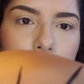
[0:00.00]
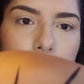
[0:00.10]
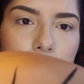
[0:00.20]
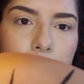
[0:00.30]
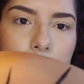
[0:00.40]
guys
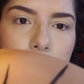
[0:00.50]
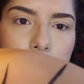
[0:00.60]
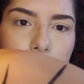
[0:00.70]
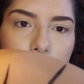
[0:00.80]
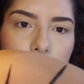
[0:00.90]
can kind of
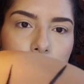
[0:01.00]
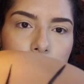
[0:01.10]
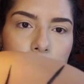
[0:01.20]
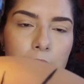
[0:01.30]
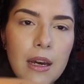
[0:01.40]
see.
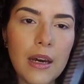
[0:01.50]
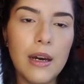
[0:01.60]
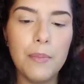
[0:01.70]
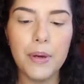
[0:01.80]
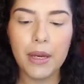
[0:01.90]

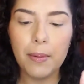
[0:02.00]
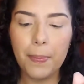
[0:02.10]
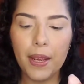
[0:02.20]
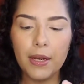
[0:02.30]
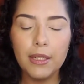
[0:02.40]
But
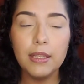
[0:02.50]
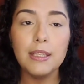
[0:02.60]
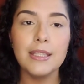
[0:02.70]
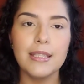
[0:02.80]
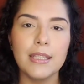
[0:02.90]
compared to
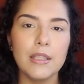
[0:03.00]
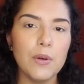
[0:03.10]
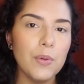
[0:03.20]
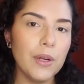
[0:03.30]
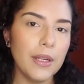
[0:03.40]
the
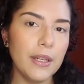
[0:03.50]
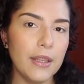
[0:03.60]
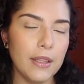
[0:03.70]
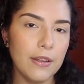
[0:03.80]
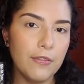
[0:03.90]
Stila
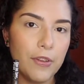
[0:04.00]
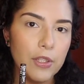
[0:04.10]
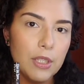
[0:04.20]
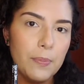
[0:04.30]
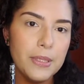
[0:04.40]
one, the
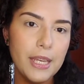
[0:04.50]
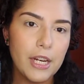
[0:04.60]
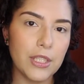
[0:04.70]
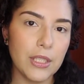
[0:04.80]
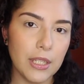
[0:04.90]
felt tip is
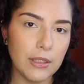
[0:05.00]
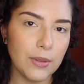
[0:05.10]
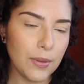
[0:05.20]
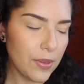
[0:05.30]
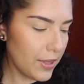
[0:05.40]
actually a
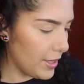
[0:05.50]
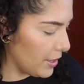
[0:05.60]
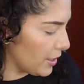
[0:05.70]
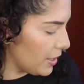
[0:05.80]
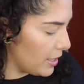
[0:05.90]
little
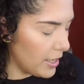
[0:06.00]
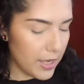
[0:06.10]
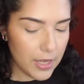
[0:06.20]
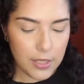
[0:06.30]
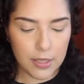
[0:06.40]
thinner.
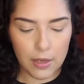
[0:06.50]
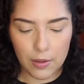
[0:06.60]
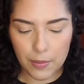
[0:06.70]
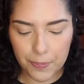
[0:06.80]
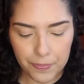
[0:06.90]

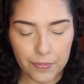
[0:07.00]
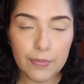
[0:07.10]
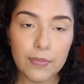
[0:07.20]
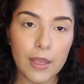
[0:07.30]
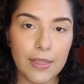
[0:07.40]
So
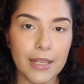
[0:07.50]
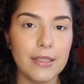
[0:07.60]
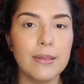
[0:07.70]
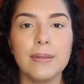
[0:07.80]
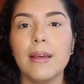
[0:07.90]

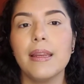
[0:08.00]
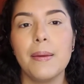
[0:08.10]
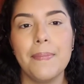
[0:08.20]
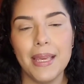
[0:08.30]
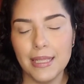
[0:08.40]
that's
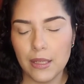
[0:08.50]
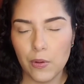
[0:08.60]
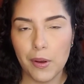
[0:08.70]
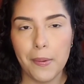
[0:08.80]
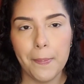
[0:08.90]
an
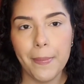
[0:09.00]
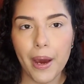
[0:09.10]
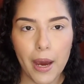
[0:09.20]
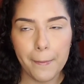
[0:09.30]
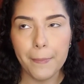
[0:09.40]
amazing one.
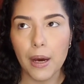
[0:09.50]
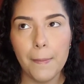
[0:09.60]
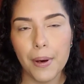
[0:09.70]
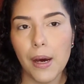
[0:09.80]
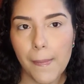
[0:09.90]
Bomb,
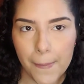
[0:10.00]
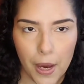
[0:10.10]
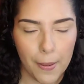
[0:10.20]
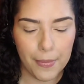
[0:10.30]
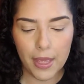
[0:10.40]
bomb, bomb,
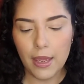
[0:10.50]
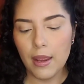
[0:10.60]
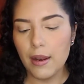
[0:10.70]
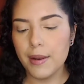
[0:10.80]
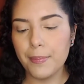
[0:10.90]
bomb.
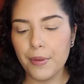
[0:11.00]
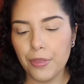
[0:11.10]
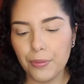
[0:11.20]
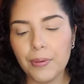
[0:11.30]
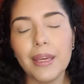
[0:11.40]
Number
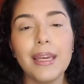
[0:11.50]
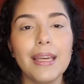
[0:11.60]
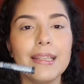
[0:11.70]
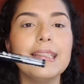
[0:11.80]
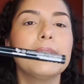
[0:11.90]
3
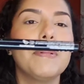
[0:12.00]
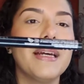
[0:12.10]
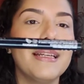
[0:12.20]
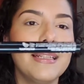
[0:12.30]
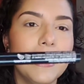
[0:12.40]
is
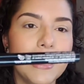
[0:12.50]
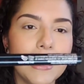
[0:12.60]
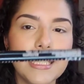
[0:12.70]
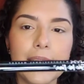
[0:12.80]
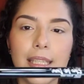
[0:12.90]
by
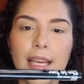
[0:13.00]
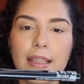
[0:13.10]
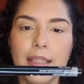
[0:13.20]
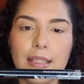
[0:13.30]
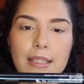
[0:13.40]
NYX,
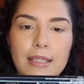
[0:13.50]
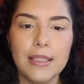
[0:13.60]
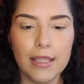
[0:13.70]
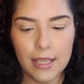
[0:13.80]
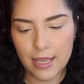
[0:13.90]
and this
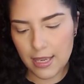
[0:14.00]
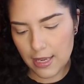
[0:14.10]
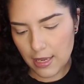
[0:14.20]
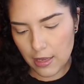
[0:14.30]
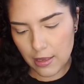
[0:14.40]
is
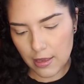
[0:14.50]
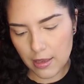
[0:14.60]
the